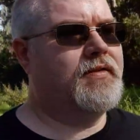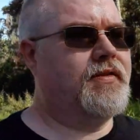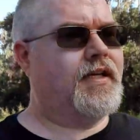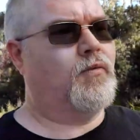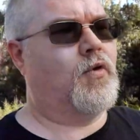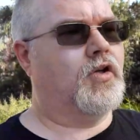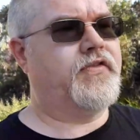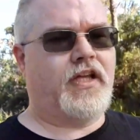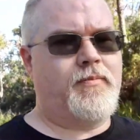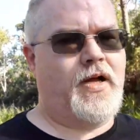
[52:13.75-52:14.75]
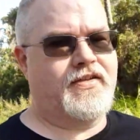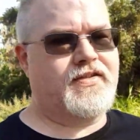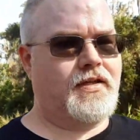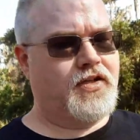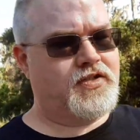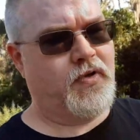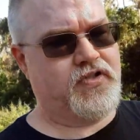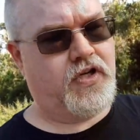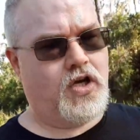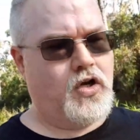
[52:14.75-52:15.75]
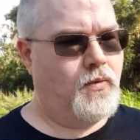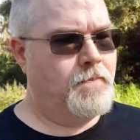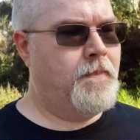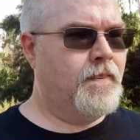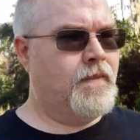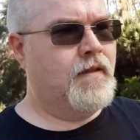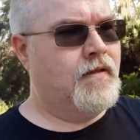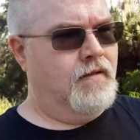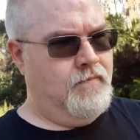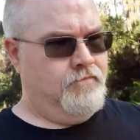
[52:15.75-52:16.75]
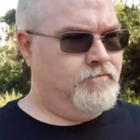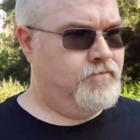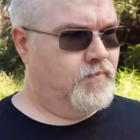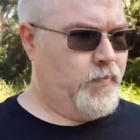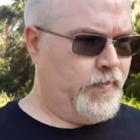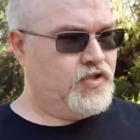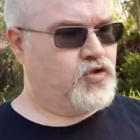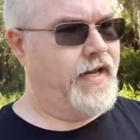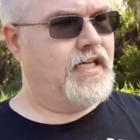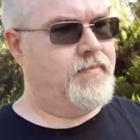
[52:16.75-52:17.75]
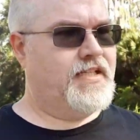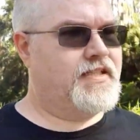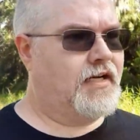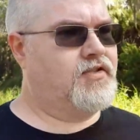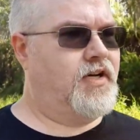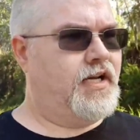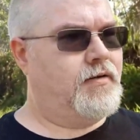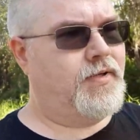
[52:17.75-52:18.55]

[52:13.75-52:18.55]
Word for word: that where all telepaths are supposed to go be trained, be indoctrinated,